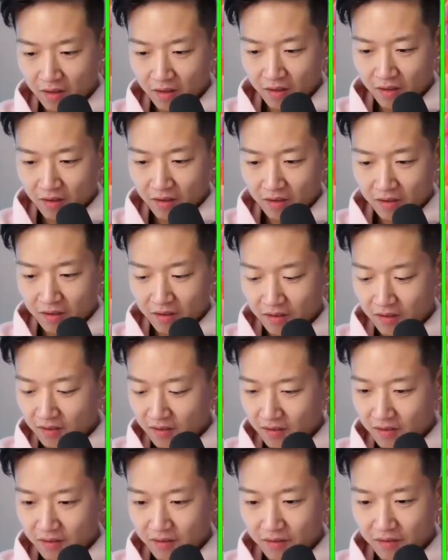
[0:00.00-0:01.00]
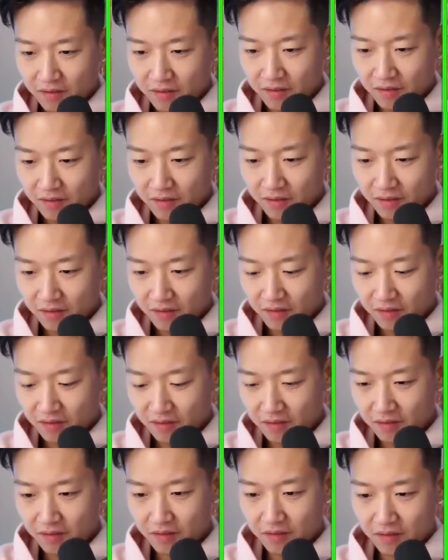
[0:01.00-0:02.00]

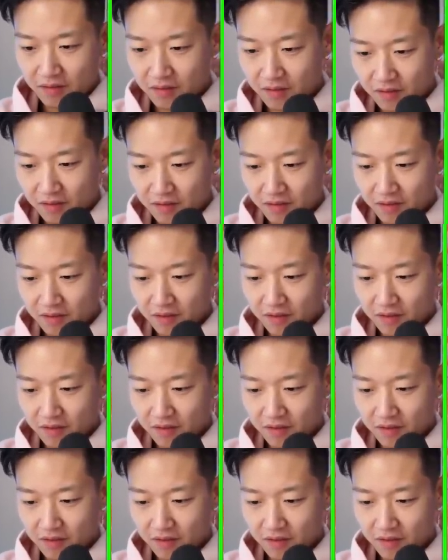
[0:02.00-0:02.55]
No words are spoken by the person on screen.